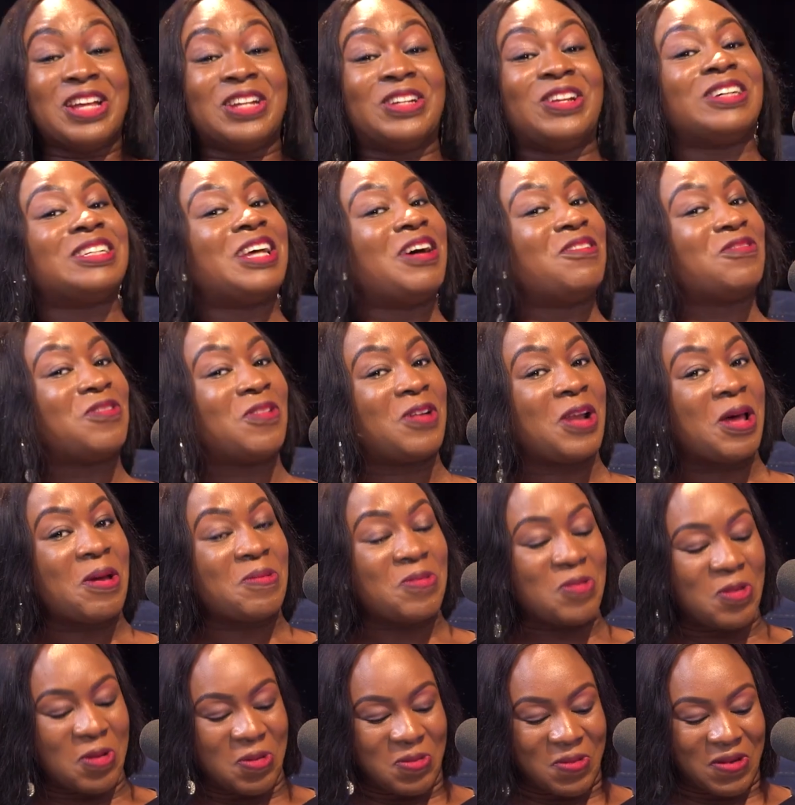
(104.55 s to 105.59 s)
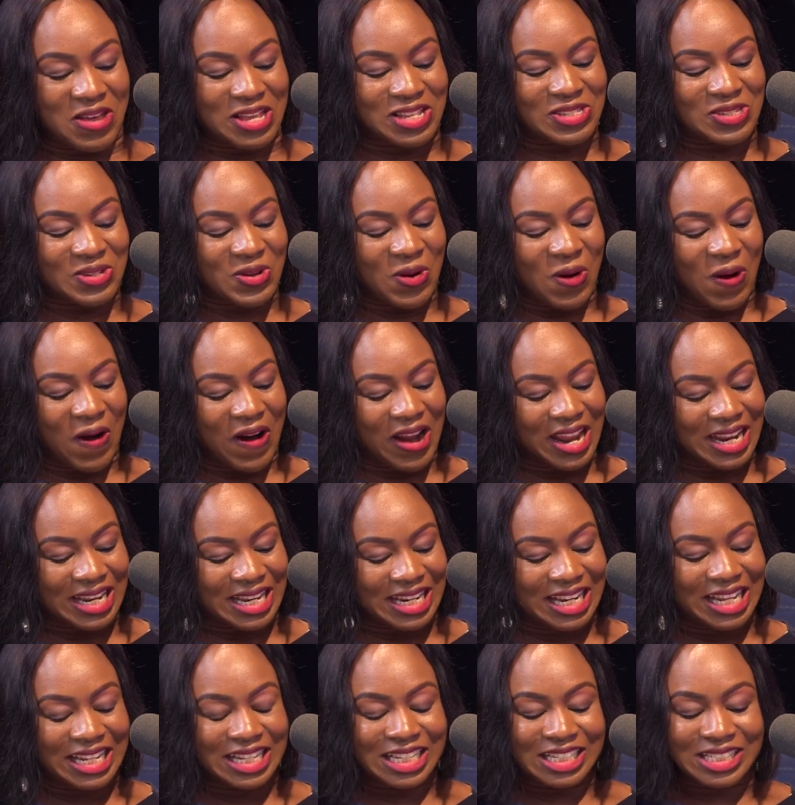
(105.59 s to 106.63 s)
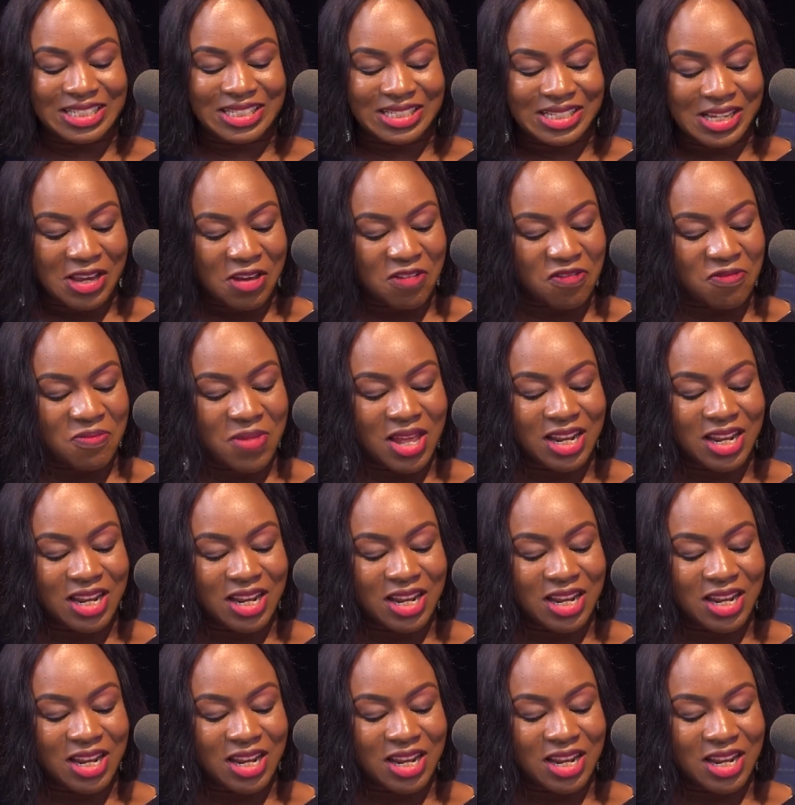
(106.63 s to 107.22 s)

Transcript: Dr. Folabi Obe is currently the Chief